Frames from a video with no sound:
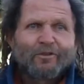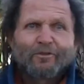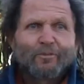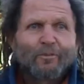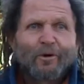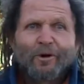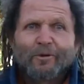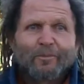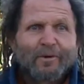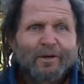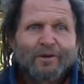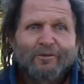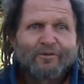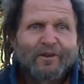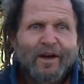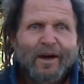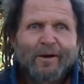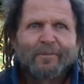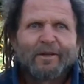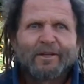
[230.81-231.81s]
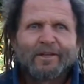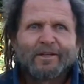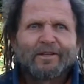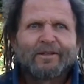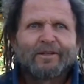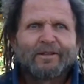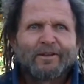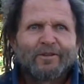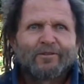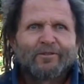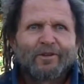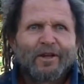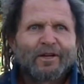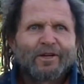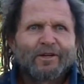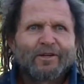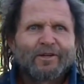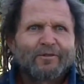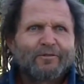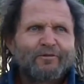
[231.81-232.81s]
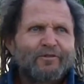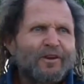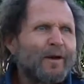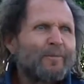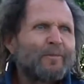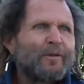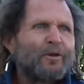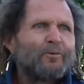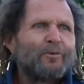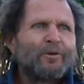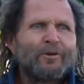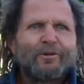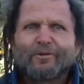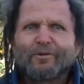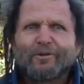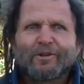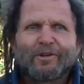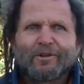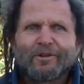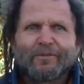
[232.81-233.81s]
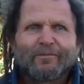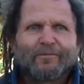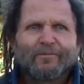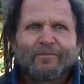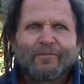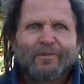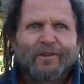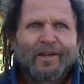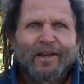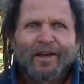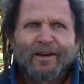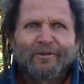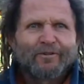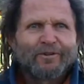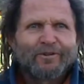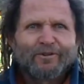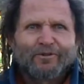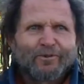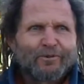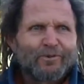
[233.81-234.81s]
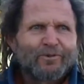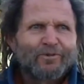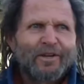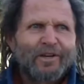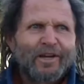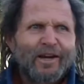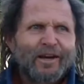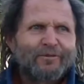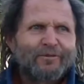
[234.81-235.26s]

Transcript: just one big family. It's like a family reunion every Tuesday